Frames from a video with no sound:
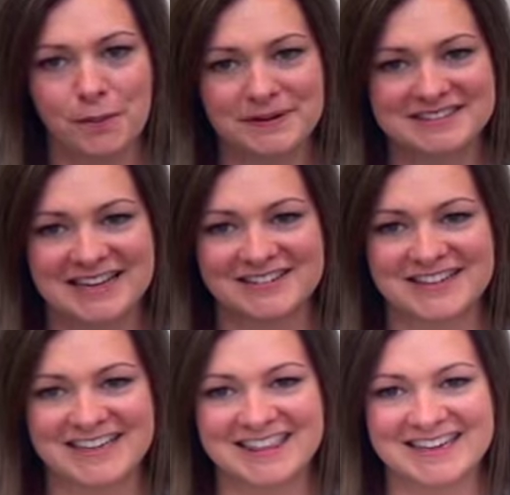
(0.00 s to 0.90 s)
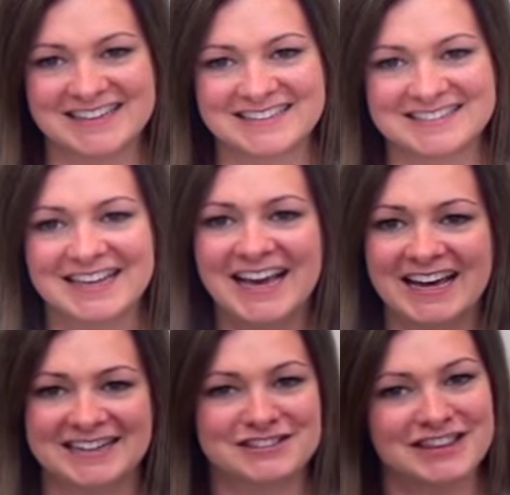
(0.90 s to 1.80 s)
opens out like this.
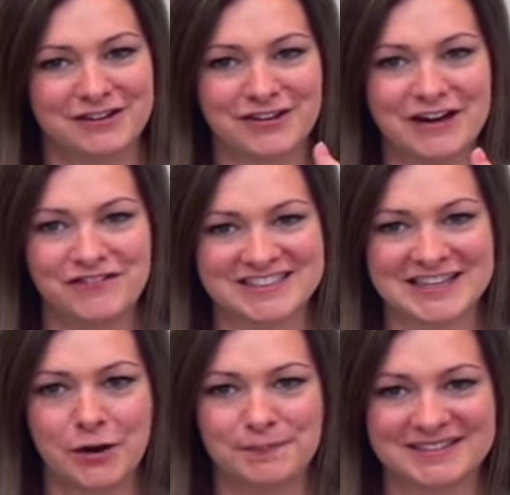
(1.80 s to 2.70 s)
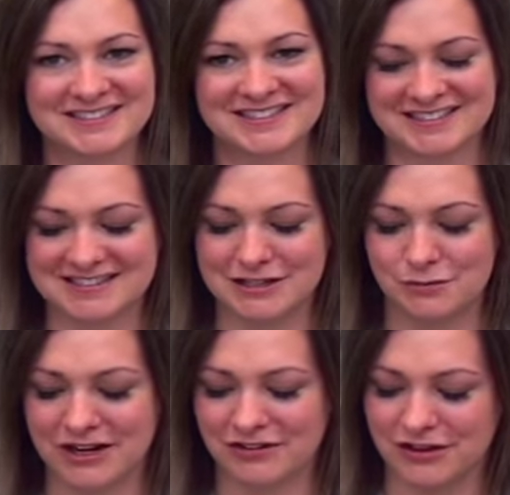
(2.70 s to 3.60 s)
And actually the graphics help us to see
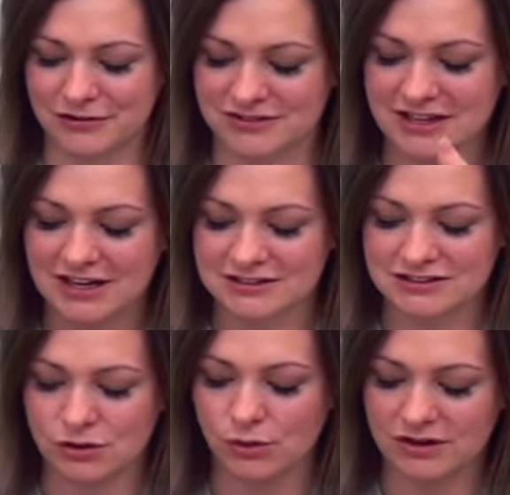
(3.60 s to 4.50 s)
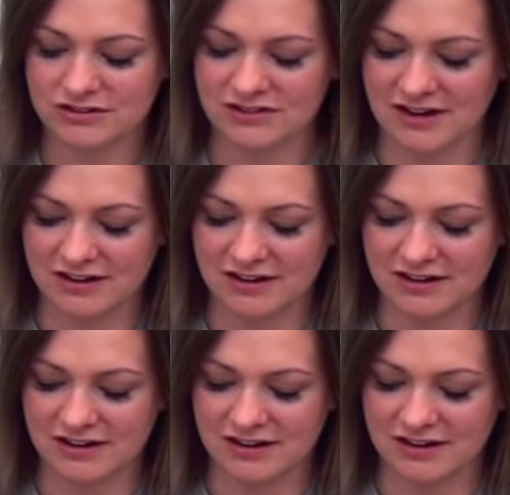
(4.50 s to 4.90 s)
where those scores